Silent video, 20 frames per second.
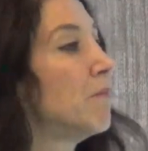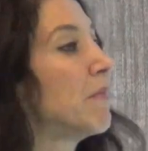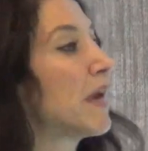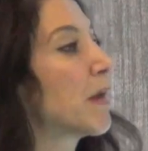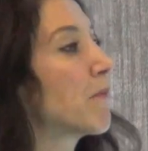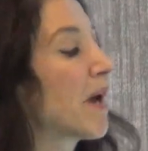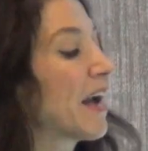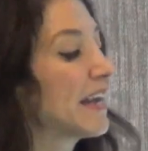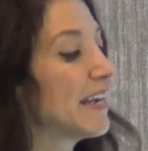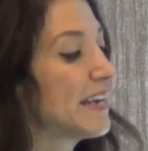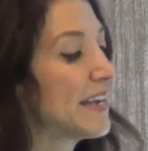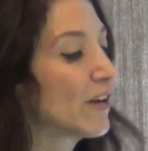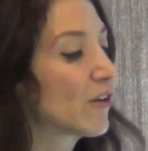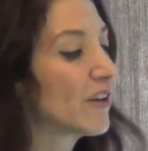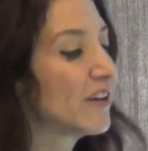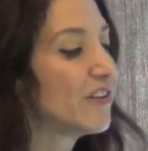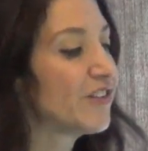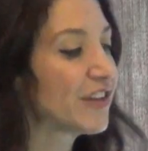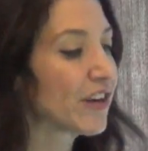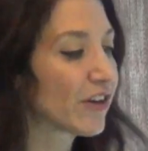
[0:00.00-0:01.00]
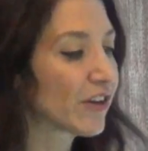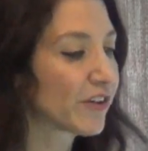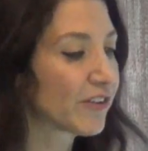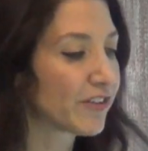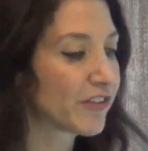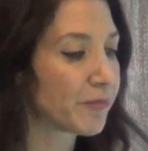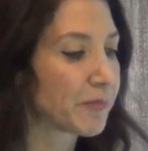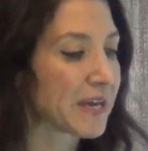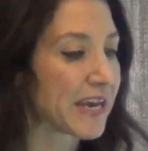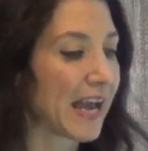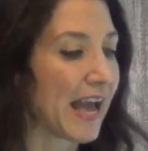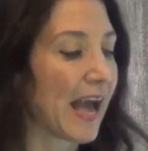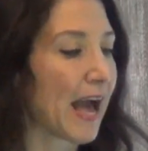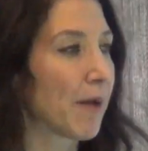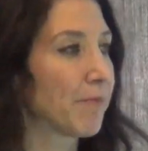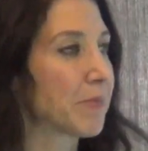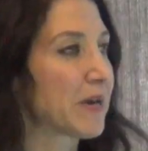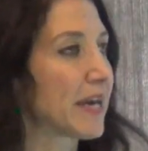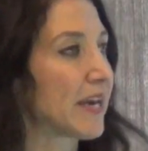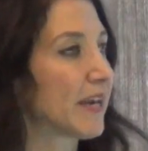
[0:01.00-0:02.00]
May my near and dears be
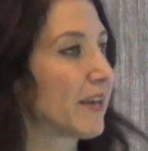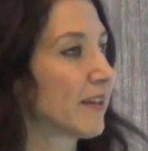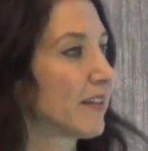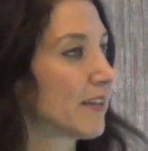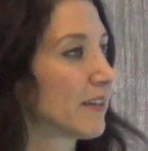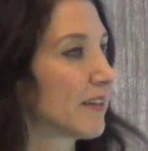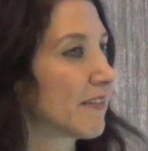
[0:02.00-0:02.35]
happy,